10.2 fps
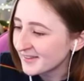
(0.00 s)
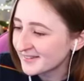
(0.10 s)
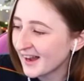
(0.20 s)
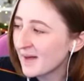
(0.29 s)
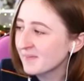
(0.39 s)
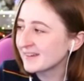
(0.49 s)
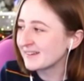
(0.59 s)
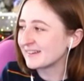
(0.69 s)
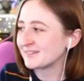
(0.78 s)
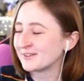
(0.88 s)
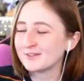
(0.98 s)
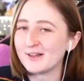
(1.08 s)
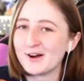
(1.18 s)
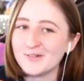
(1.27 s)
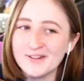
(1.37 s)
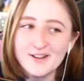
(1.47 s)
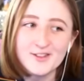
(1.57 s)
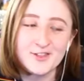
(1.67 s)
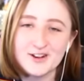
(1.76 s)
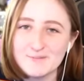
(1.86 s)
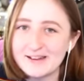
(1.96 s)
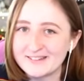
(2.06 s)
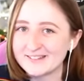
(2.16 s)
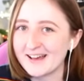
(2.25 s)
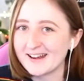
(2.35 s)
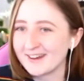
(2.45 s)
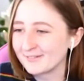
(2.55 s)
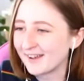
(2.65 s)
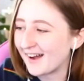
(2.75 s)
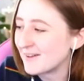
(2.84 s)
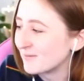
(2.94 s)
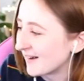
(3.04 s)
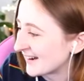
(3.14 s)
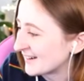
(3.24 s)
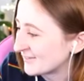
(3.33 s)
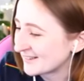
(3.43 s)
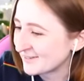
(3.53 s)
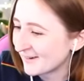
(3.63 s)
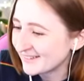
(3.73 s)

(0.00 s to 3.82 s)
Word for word: this time limit is too low. 30 minutes is not enough time. Why did I do this to